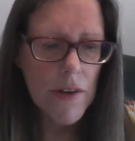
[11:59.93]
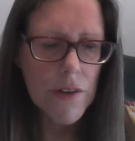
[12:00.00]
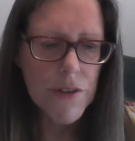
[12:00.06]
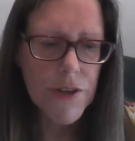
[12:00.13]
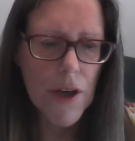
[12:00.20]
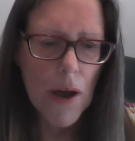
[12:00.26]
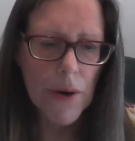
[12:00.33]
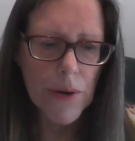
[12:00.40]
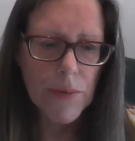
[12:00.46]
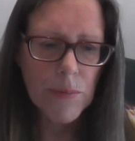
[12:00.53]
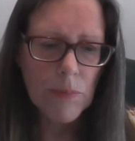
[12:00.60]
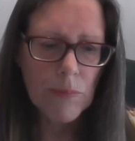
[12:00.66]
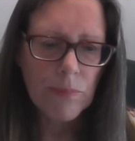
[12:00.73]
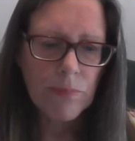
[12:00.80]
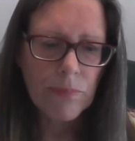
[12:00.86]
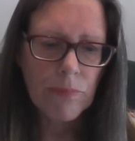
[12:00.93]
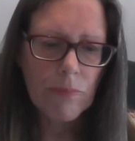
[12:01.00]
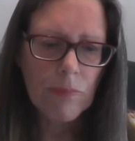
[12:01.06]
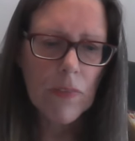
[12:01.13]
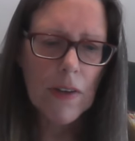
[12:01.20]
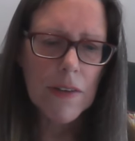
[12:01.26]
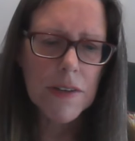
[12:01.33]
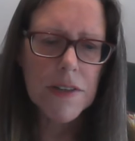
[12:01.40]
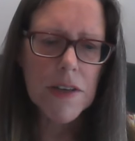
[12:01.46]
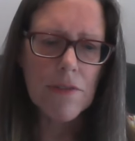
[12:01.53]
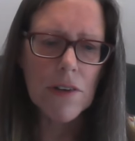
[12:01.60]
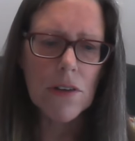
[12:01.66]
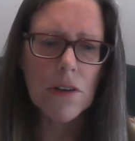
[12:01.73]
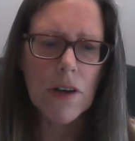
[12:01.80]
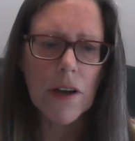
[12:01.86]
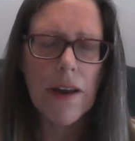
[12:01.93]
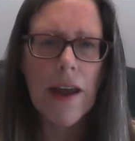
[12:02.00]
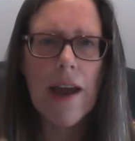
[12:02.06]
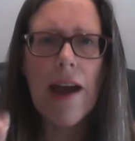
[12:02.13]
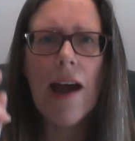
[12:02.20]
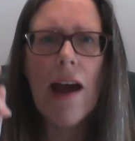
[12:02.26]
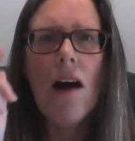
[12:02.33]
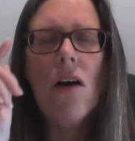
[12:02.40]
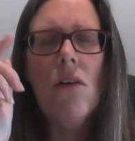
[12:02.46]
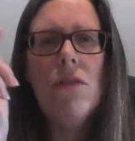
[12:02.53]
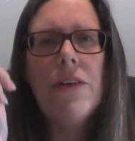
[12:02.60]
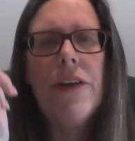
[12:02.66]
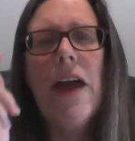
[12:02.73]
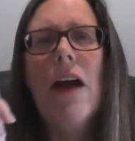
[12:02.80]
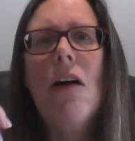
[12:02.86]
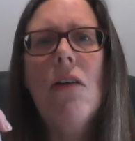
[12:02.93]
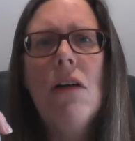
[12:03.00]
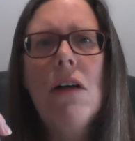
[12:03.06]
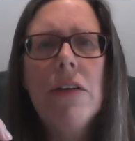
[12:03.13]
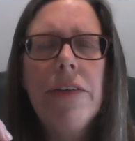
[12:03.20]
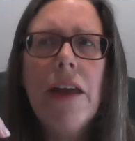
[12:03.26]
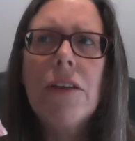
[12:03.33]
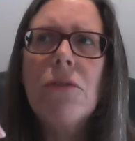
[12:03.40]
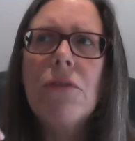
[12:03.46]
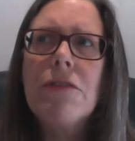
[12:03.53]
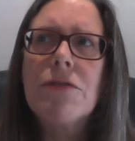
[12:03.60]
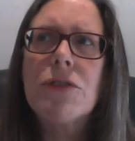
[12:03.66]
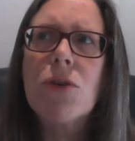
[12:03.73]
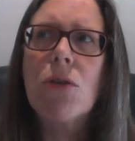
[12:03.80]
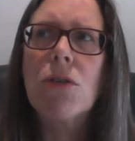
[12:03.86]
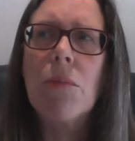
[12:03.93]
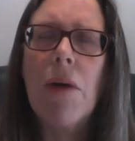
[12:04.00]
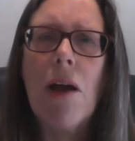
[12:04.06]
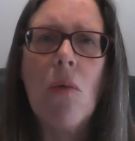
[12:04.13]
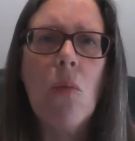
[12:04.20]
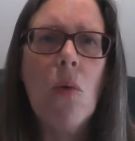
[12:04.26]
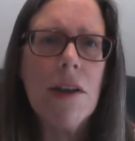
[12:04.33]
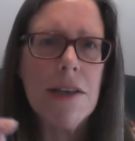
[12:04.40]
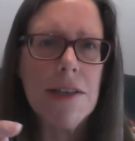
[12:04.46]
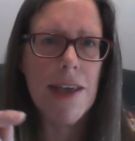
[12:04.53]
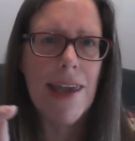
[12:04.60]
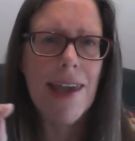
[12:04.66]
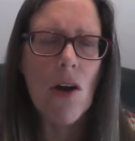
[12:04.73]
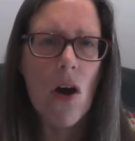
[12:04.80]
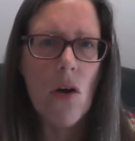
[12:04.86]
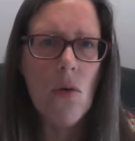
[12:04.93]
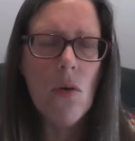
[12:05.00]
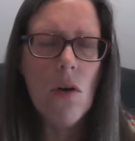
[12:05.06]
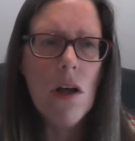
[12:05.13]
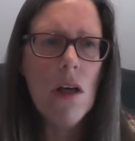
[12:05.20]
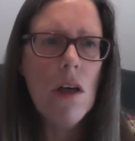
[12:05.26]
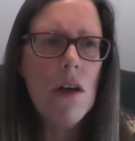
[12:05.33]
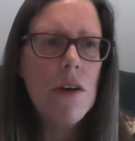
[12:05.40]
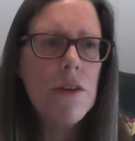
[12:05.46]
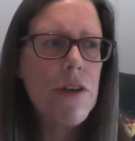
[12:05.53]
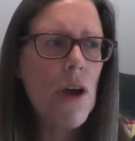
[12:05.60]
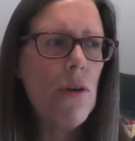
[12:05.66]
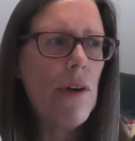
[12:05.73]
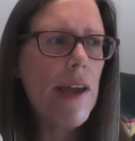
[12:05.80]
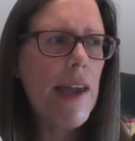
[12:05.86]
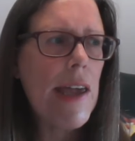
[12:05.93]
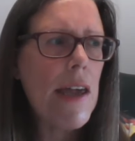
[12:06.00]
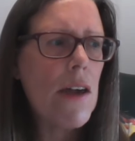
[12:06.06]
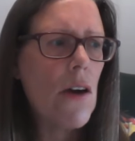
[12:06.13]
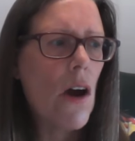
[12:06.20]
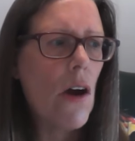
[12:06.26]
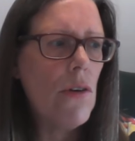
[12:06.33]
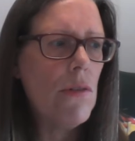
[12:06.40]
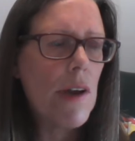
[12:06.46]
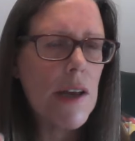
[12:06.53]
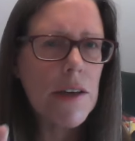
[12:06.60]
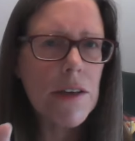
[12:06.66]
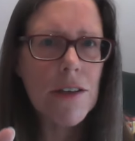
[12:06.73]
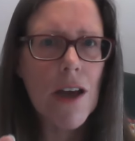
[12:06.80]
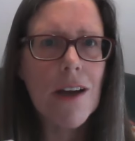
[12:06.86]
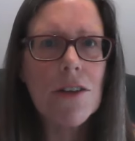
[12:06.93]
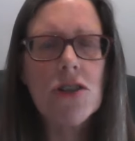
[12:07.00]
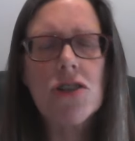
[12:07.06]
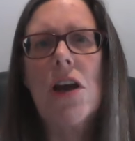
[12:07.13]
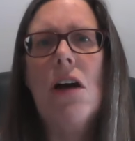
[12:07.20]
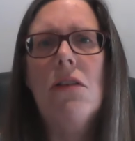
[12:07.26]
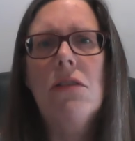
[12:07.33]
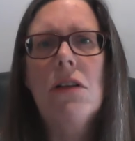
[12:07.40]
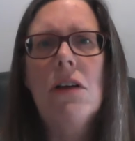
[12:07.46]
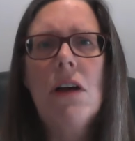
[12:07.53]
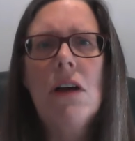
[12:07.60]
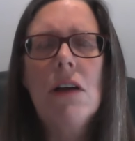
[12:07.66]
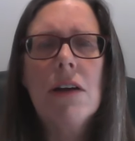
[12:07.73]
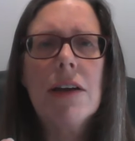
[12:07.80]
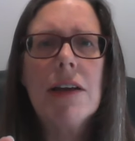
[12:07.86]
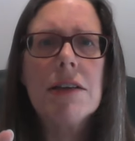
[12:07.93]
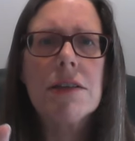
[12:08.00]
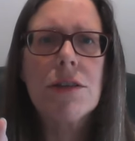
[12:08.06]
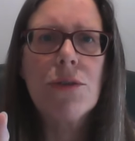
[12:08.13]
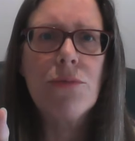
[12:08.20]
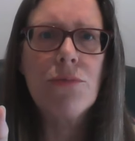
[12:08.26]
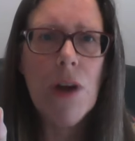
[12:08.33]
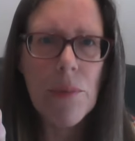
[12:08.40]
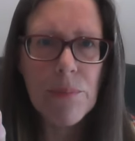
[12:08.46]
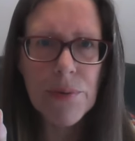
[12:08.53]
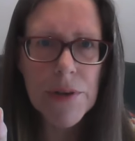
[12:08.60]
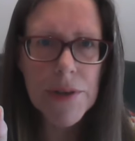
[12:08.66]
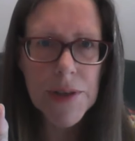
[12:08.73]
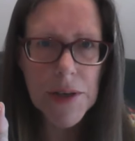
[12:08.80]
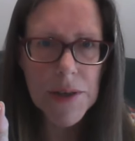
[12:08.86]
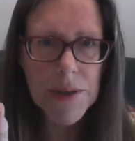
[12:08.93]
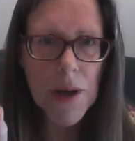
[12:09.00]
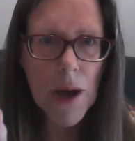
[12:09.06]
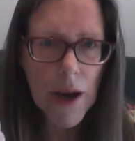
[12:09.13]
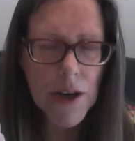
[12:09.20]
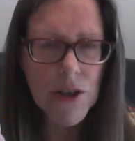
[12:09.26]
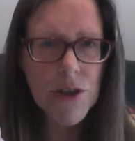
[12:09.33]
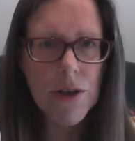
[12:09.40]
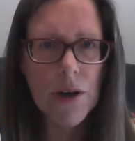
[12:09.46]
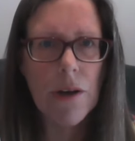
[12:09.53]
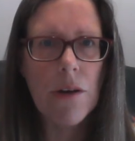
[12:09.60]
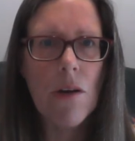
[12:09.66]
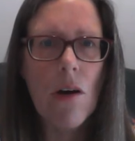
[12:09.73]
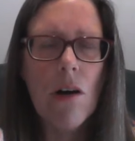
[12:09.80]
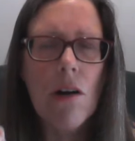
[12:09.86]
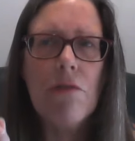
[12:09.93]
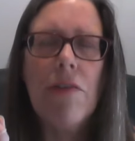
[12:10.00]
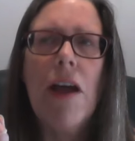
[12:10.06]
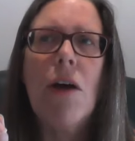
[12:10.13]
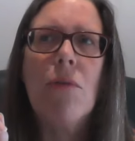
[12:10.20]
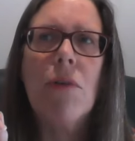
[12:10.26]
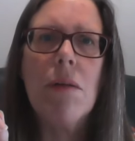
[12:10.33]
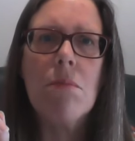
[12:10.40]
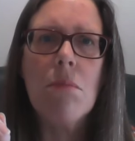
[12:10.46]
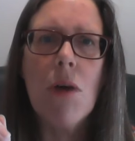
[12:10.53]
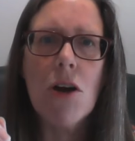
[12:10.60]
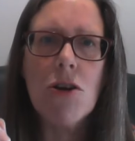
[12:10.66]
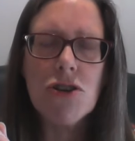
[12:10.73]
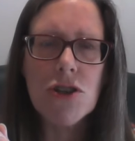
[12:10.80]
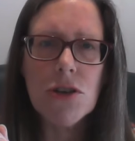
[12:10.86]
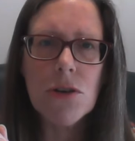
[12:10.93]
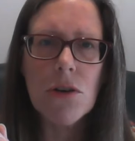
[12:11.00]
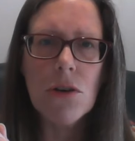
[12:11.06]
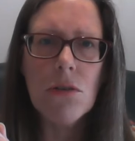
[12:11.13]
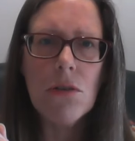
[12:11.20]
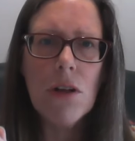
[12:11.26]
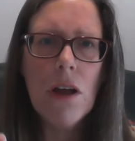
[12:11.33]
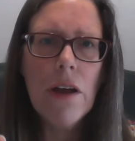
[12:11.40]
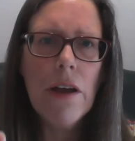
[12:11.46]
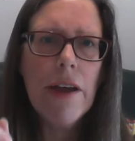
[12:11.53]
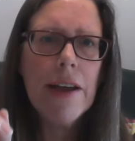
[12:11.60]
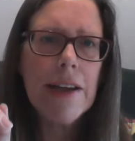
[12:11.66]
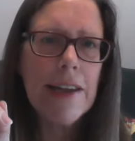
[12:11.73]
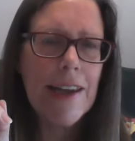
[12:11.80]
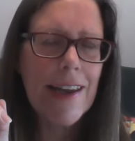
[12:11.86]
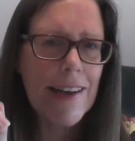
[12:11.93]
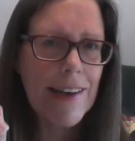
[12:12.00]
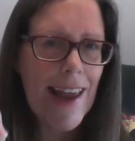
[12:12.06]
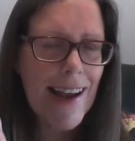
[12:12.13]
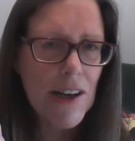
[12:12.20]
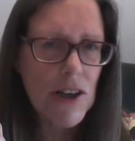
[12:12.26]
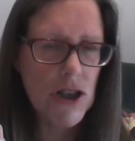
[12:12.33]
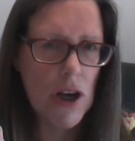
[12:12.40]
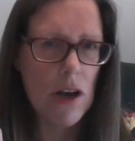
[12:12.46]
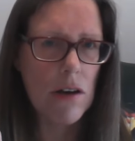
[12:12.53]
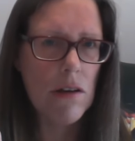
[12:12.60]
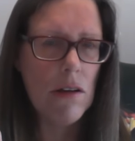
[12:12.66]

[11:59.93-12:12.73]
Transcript: So let's have a look at how now. Now that we've talked about what ego, so, ego, in a nutshell, is the representation of our emotional connection